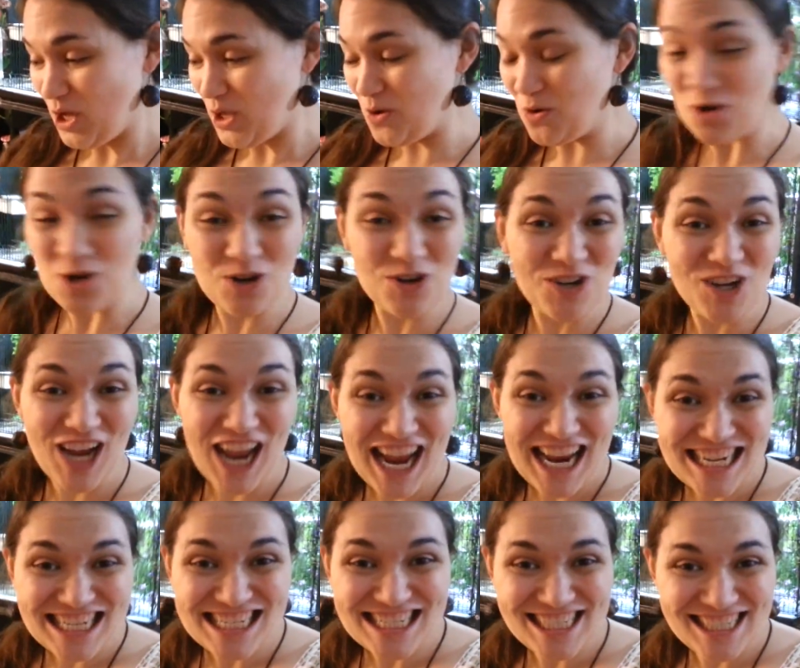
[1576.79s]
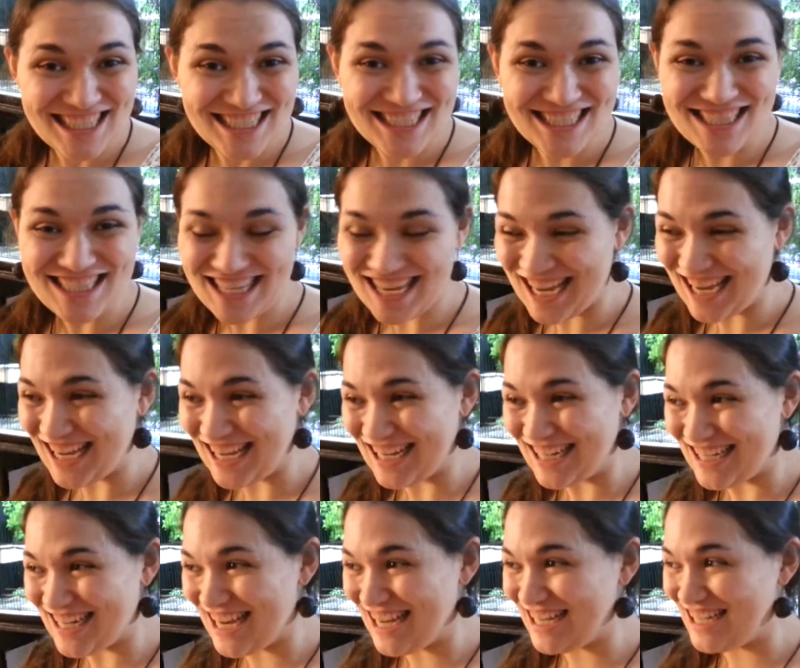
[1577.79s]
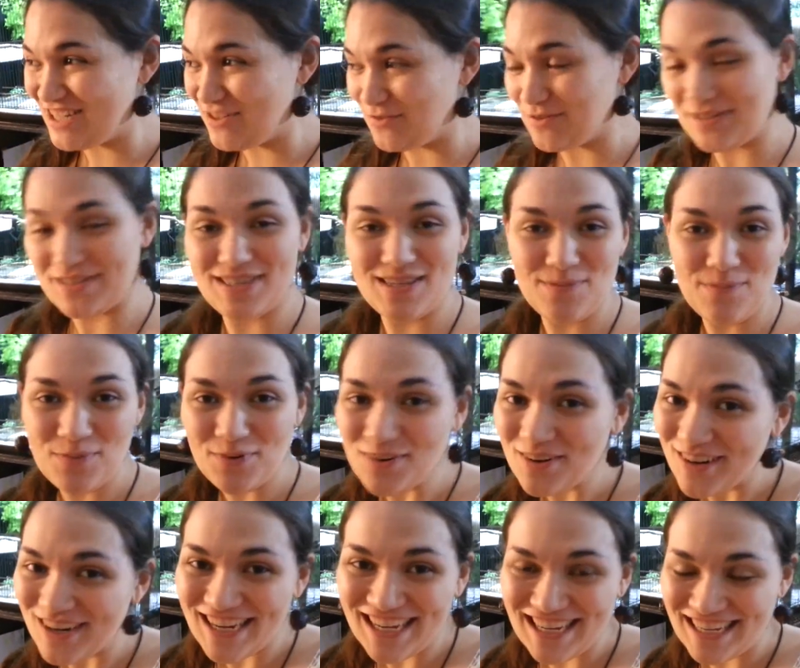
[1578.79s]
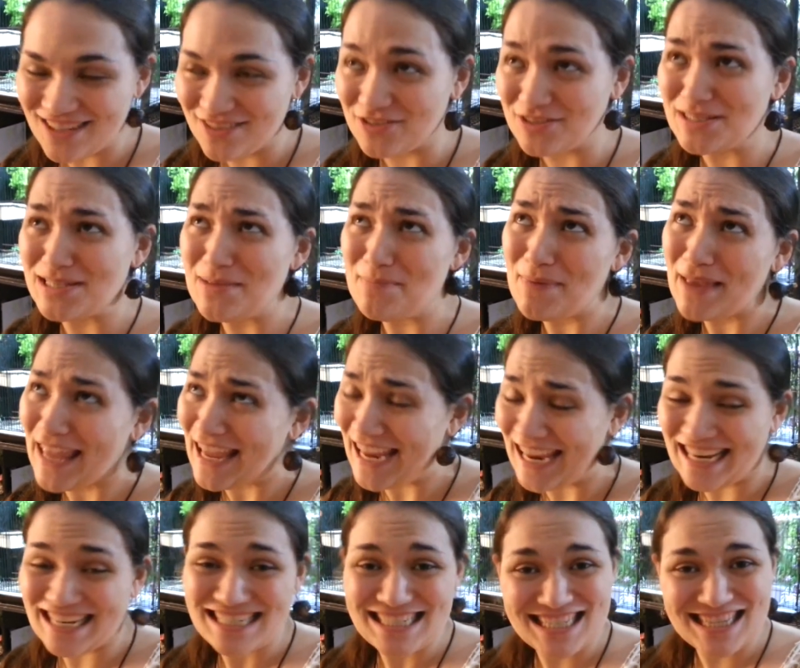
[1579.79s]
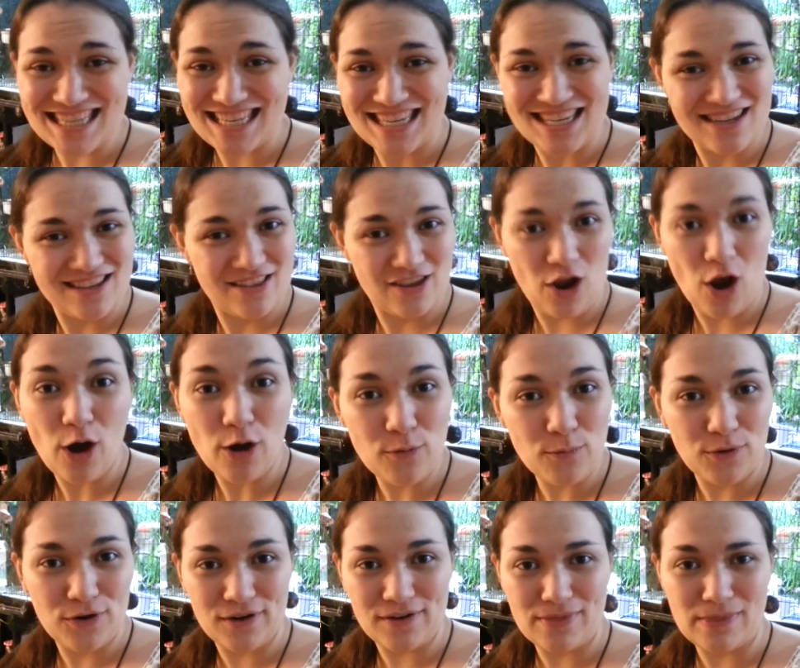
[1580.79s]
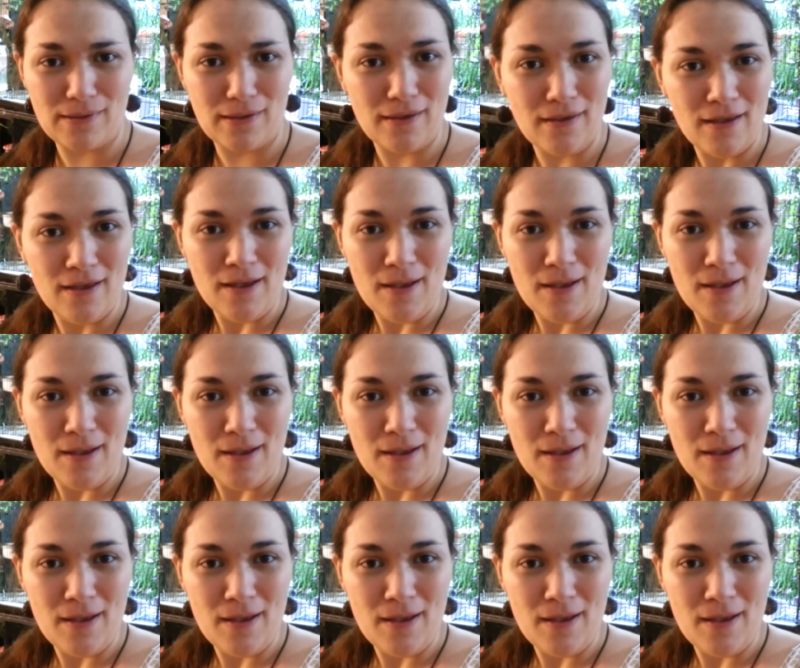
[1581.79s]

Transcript: your creations and and to reciprocate reciprocate the the artwork and the